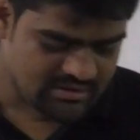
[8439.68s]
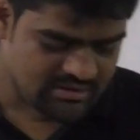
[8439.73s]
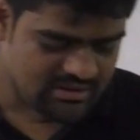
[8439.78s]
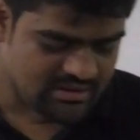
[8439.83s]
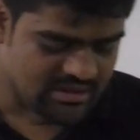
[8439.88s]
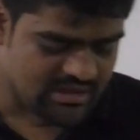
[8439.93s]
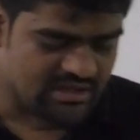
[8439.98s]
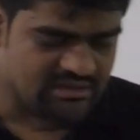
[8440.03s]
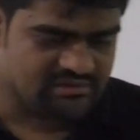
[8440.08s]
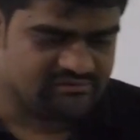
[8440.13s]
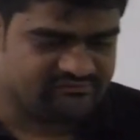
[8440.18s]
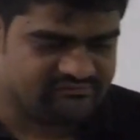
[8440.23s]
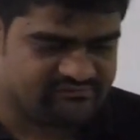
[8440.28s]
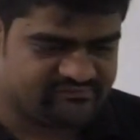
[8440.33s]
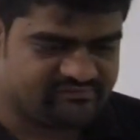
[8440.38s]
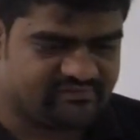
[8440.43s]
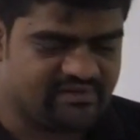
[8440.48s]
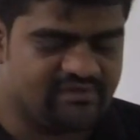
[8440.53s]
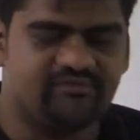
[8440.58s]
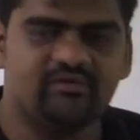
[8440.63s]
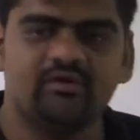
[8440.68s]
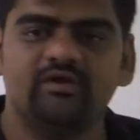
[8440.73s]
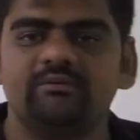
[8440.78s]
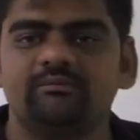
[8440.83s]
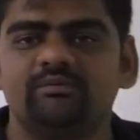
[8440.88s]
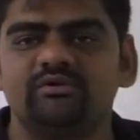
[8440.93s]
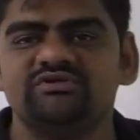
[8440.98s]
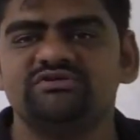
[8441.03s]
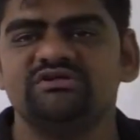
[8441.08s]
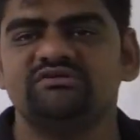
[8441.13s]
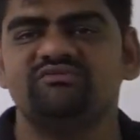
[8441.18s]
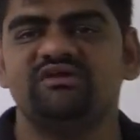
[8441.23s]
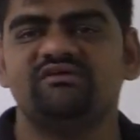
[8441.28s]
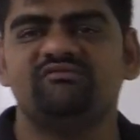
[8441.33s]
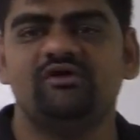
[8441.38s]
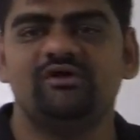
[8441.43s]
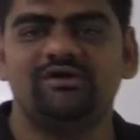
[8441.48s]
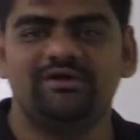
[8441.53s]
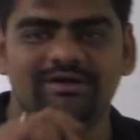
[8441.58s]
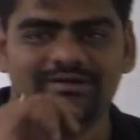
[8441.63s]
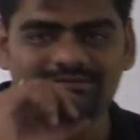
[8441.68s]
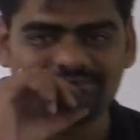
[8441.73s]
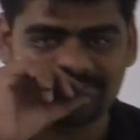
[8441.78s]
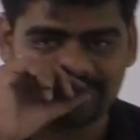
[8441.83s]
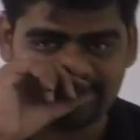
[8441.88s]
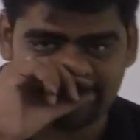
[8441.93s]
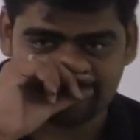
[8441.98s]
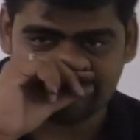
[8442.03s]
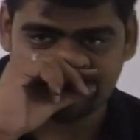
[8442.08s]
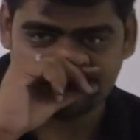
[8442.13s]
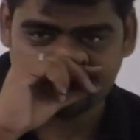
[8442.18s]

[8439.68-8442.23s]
Else the theory portion we have already discussed.